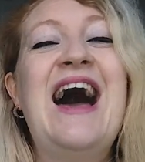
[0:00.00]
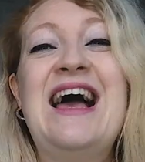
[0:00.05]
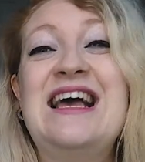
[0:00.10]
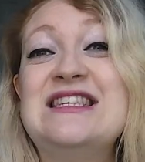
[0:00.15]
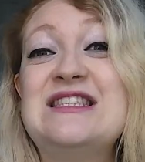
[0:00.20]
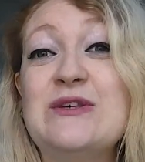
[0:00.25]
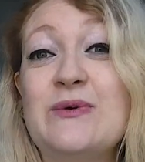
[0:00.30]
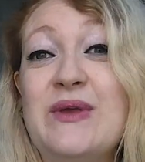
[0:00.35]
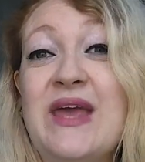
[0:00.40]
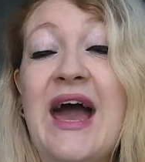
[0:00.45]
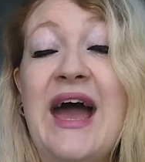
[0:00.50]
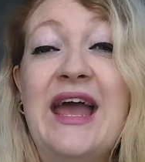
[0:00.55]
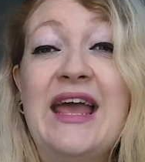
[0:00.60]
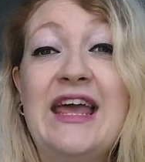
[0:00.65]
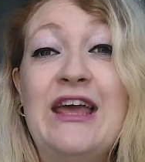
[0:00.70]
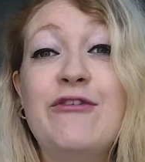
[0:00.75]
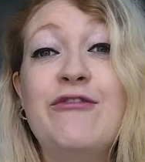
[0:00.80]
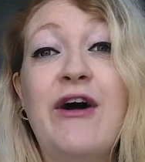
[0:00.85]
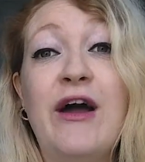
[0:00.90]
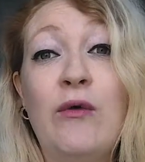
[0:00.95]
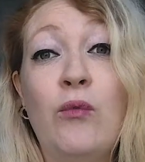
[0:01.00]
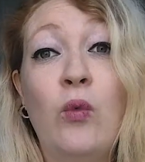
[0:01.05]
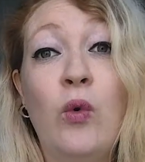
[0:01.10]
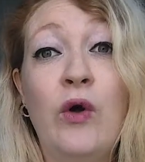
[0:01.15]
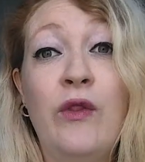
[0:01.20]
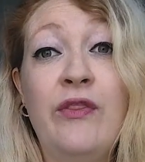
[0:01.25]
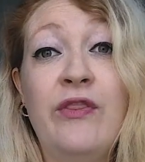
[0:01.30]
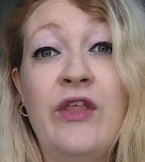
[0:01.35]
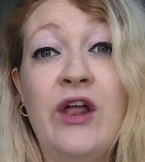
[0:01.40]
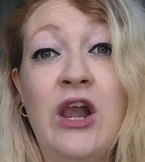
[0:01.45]
So yeah, if I
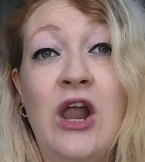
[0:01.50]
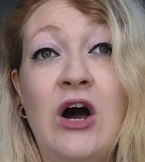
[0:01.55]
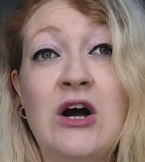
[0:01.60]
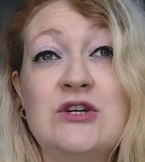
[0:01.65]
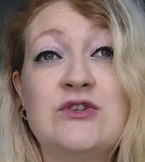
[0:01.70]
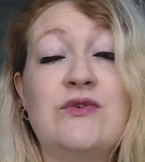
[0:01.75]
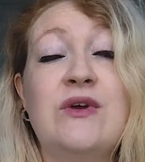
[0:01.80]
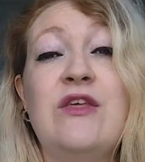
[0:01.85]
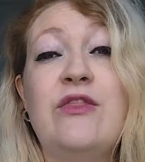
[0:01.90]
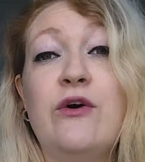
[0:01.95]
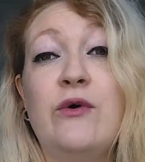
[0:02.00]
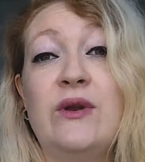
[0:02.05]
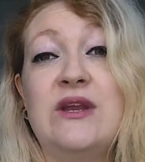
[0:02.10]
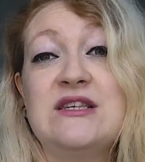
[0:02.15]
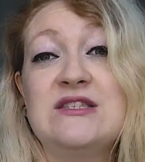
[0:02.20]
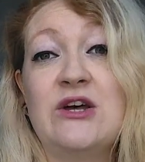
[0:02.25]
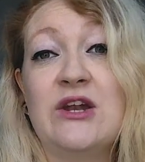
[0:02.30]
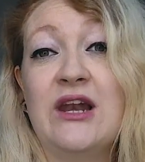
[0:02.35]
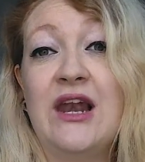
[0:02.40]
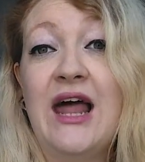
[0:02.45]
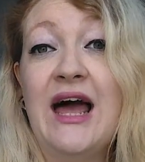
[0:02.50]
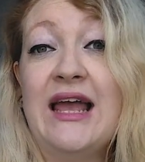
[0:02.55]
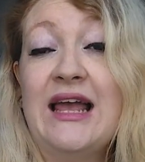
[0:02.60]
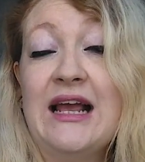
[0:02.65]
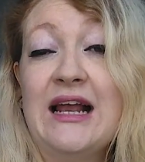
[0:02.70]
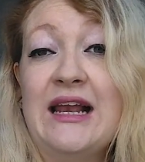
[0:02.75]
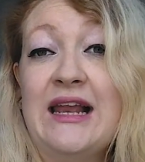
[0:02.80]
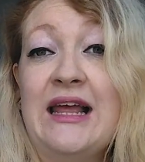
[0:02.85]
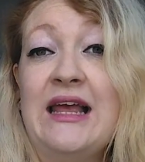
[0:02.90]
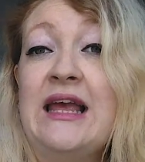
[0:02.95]
won the lottery, though it is
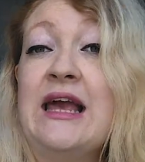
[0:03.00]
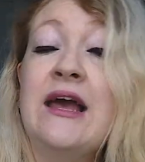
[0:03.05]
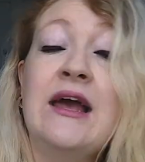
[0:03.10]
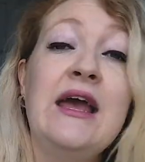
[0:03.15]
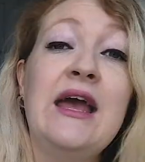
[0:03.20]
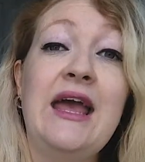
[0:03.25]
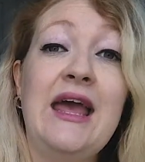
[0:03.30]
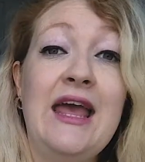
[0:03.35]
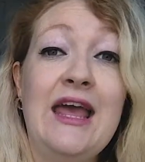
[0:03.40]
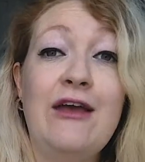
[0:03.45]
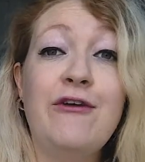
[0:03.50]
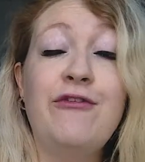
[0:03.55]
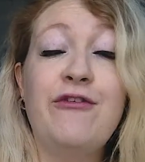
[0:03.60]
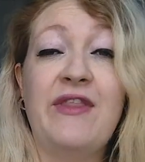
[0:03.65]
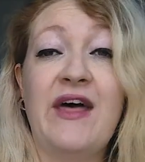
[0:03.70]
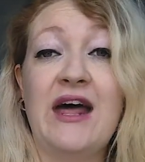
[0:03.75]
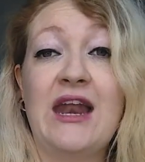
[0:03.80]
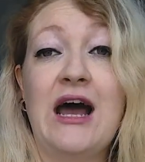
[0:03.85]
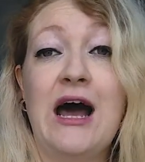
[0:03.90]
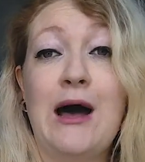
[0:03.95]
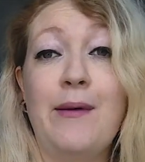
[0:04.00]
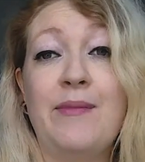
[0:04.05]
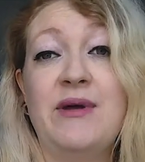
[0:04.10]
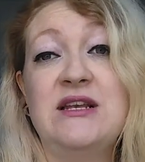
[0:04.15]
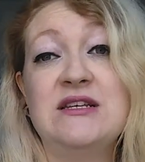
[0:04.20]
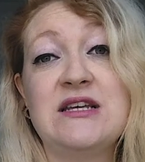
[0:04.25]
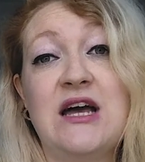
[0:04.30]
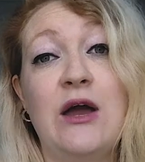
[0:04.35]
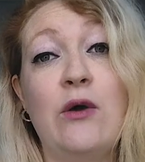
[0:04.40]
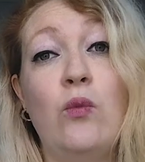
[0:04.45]
unlikely, if that
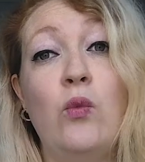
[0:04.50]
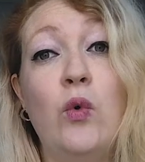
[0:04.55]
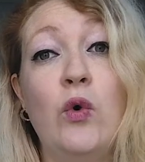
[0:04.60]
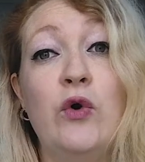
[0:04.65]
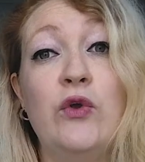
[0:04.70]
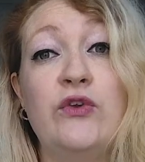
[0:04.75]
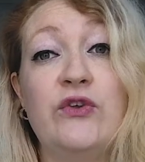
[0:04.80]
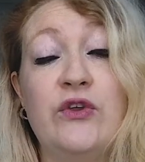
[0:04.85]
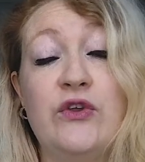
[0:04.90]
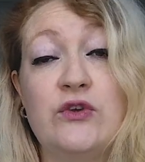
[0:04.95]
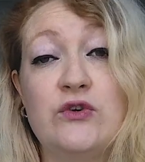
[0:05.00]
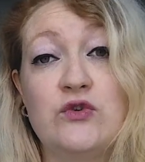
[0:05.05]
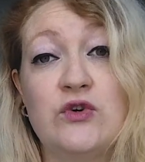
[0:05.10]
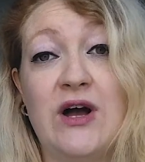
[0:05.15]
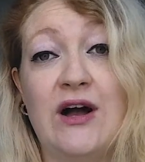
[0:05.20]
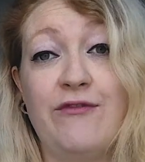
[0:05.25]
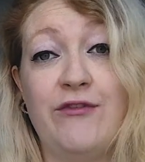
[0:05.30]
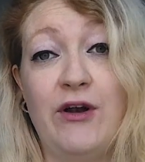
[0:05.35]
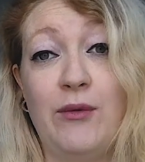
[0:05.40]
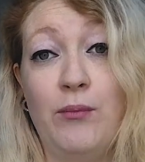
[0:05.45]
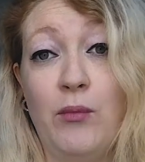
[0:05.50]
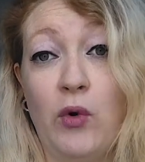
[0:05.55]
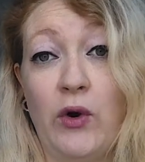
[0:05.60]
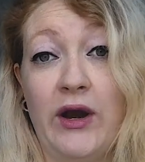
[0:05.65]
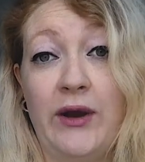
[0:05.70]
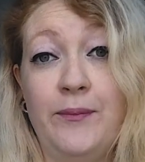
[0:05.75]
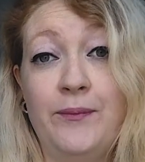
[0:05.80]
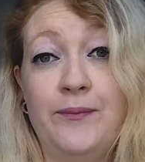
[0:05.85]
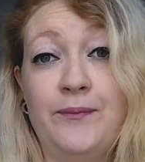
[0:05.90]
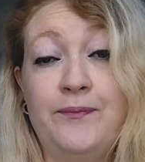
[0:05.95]
happened, I would travel
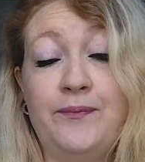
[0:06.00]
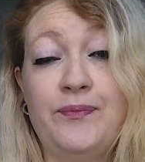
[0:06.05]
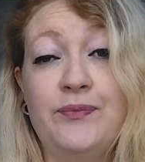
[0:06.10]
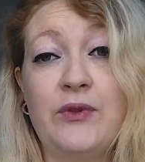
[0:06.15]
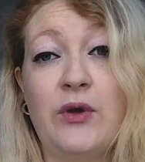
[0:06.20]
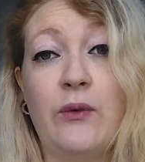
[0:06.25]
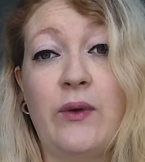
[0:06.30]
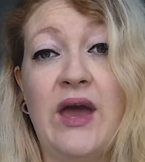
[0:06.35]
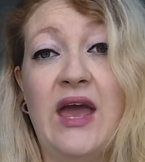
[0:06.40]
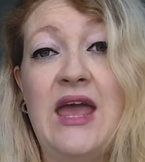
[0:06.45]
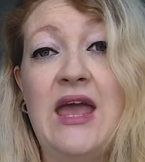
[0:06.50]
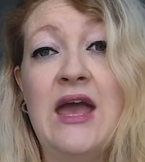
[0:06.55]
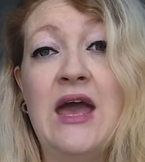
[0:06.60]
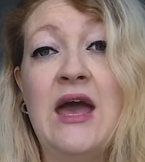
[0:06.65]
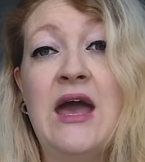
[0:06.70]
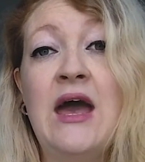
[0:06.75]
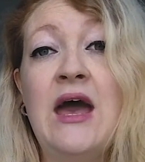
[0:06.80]
more. Okay.